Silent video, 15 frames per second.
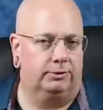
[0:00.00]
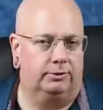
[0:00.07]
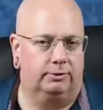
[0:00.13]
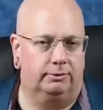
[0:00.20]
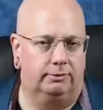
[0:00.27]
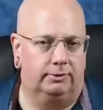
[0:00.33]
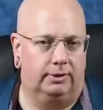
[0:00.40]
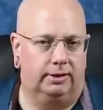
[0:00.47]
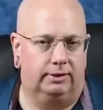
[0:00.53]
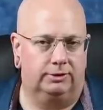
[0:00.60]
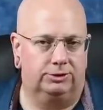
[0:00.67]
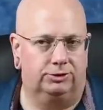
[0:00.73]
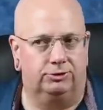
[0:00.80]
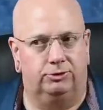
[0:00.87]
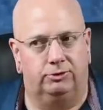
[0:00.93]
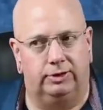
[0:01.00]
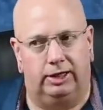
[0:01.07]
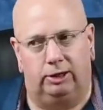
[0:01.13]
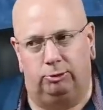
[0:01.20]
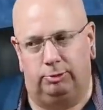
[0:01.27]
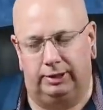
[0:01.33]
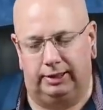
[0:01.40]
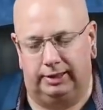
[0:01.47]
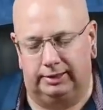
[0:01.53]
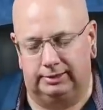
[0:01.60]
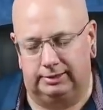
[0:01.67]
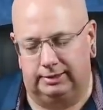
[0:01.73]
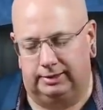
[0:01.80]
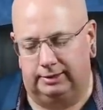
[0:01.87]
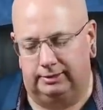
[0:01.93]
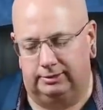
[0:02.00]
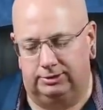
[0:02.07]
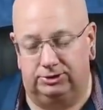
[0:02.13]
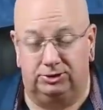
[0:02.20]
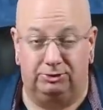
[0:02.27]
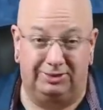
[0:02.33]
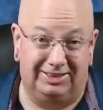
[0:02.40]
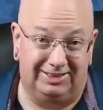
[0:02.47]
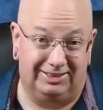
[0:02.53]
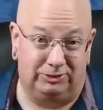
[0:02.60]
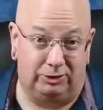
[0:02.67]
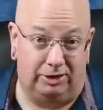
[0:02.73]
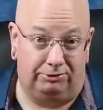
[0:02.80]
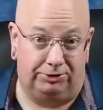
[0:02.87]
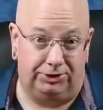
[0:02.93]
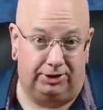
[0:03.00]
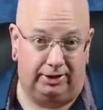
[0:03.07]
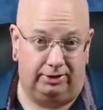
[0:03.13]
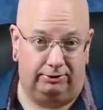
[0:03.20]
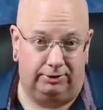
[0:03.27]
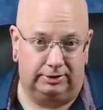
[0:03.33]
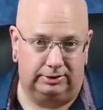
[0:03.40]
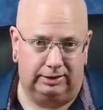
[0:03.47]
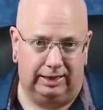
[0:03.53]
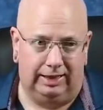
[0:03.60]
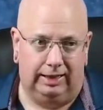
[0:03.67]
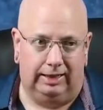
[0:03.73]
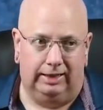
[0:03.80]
to uh, Sir Albert Einstein, you should read his travel diaries.